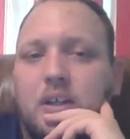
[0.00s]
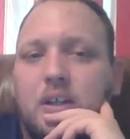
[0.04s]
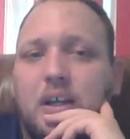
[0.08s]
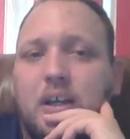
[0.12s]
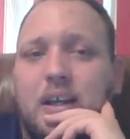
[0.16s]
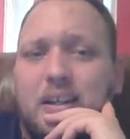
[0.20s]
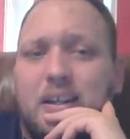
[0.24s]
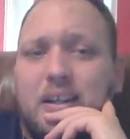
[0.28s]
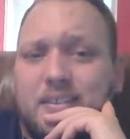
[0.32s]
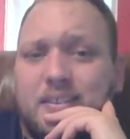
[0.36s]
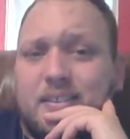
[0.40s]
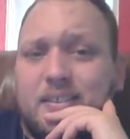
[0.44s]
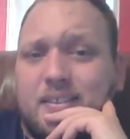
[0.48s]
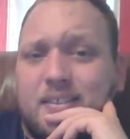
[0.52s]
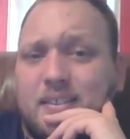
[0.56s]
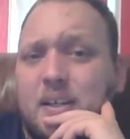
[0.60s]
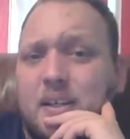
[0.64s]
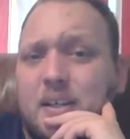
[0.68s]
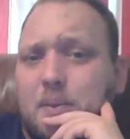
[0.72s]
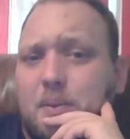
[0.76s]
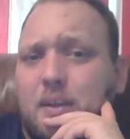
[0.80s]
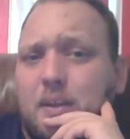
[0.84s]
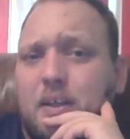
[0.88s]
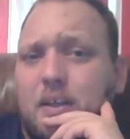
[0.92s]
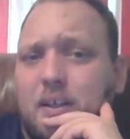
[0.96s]
It is the
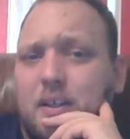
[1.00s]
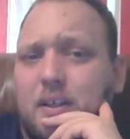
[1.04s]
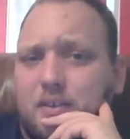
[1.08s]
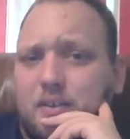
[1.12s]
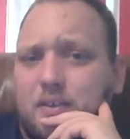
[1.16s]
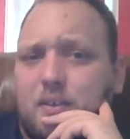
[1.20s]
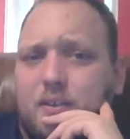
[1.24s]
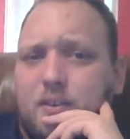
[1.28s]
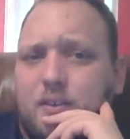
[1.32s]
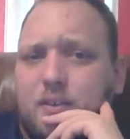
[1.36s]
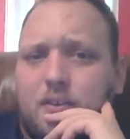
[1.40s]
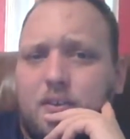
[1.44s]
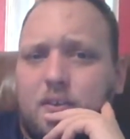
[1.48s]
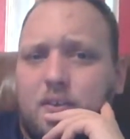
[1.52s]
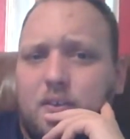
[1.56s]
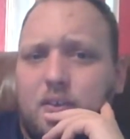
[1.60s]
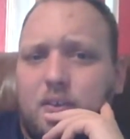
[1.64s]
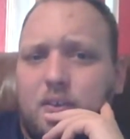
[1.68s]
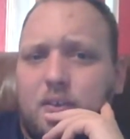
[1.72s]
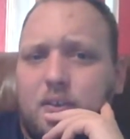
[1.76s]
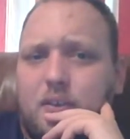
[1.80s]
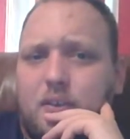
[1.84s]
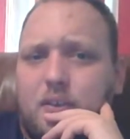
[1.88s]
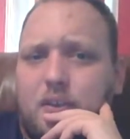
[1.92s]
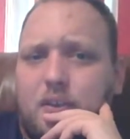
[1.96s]
same thing as
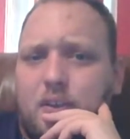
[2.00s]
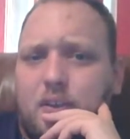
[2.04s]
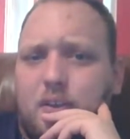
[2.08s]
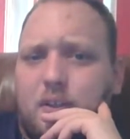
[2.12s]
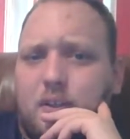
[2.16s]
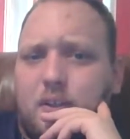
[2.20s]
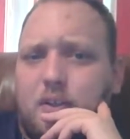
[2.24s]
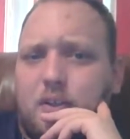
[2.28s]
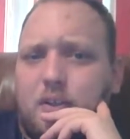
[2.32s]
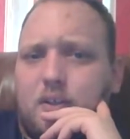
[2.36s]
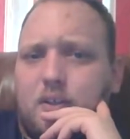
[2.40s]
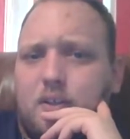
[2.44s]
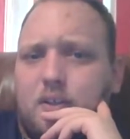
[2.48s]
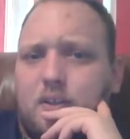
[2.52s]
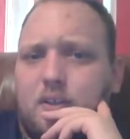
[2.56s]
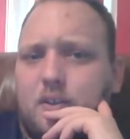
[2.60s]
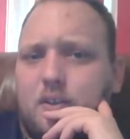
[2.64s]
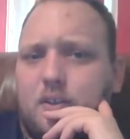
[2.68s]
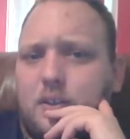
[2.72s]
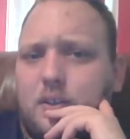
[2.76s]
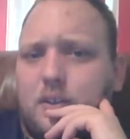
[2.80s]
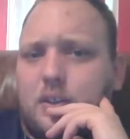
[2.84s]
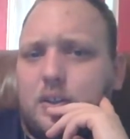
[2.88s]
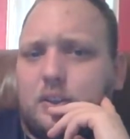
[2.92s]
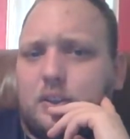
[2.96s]
the
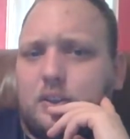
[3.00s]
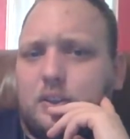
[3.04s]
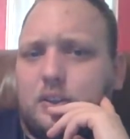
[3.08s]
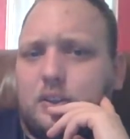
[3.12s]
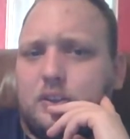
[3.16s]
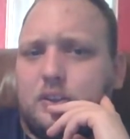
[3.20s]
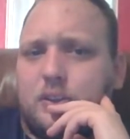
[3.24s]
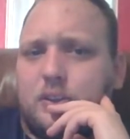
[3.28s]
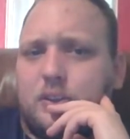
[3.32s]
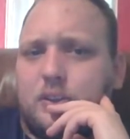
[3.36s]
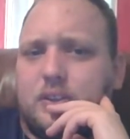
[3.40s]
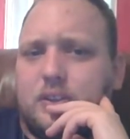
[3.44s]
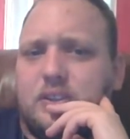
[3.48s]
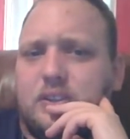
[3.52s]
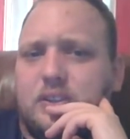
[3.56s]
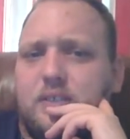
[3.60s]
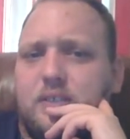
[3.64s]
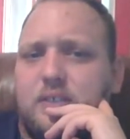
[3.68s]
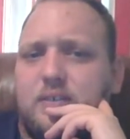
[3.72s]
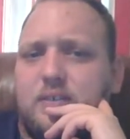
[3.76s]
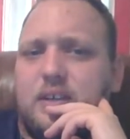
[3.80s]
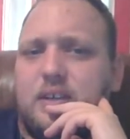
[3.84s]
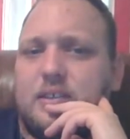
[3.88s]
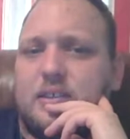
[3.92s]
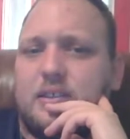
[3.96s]
trusted
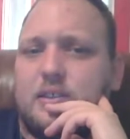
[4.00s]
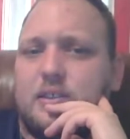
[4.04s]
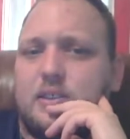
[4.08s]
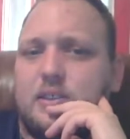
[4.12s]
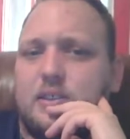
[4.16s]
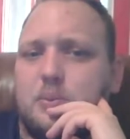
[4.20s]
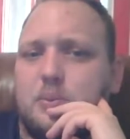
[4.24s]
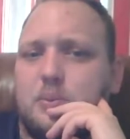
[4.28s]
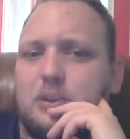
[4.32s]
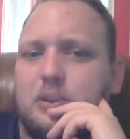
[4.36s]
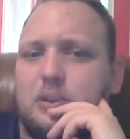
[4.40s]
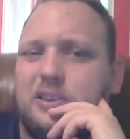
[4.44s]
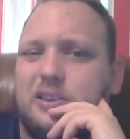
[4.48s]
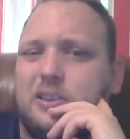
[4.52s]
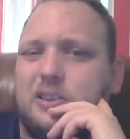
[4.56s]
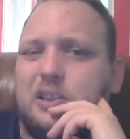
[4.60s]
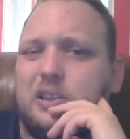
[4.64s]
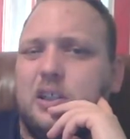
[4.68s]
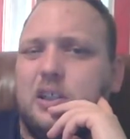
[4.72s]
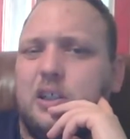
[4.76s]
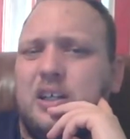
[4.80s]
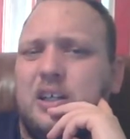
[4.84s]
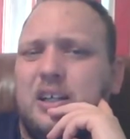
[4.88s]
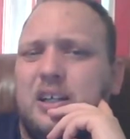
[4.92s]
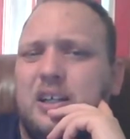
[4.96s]
devices, which
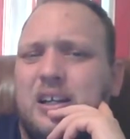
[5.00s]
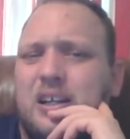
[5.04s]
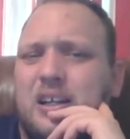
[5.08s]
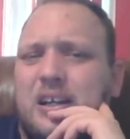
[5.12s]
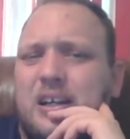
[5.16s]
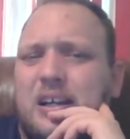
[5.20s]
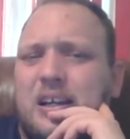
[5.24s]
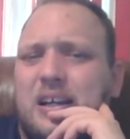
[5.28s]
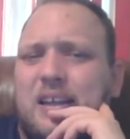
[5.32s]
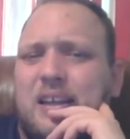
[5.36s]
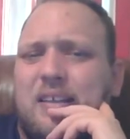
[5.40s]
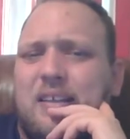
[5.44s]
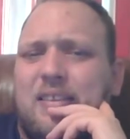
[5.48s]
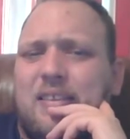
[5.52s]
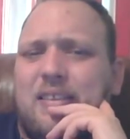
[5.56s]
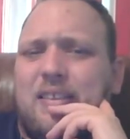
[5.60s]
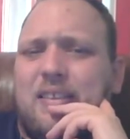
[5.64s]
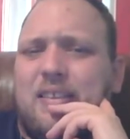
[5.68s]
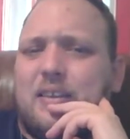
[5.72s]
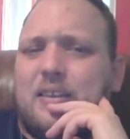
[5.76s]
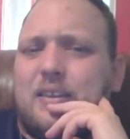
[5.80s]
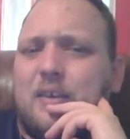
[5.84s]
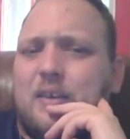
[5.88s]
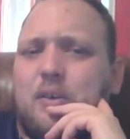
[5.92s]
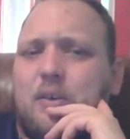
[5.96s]
I
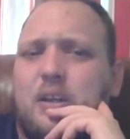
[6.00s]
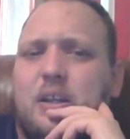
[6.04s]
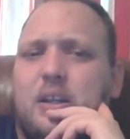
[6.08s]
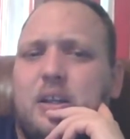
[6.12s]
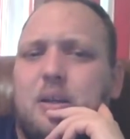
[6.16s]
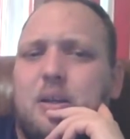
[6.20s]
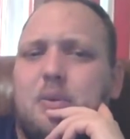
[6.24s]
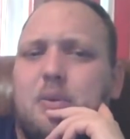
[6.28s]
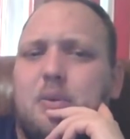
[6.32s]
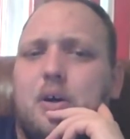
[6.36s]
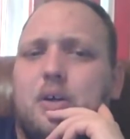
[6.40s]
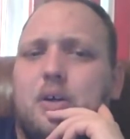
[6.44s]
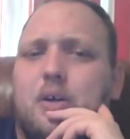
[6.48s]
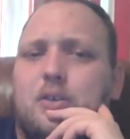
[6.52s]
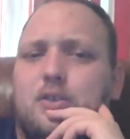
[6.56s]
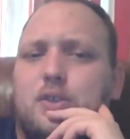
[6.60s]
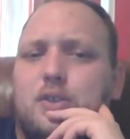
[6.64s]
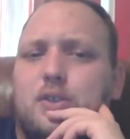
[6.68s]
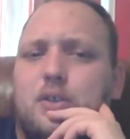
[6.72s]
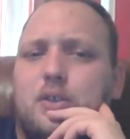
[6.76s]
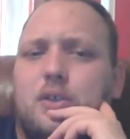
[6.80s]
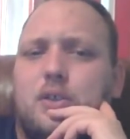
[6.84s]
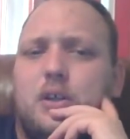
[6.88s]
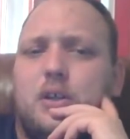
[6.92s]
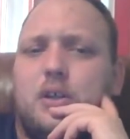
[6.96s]
think they renamed also.